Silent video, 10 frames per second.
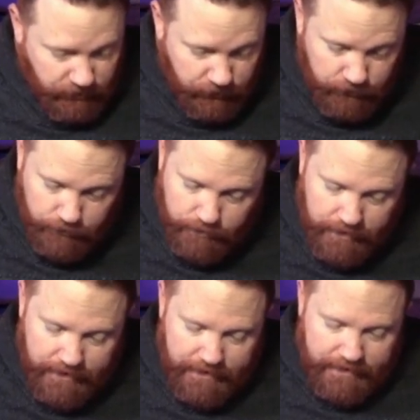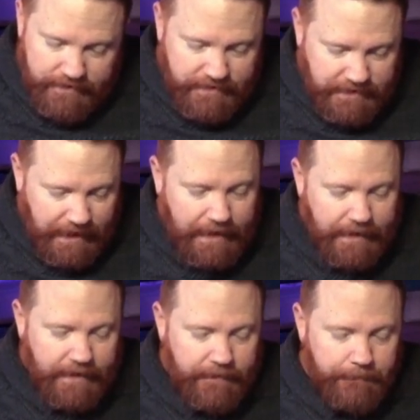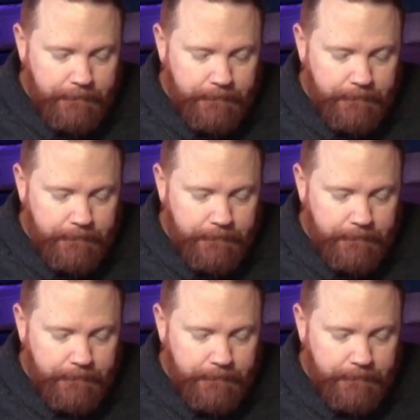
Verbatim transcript: you said it,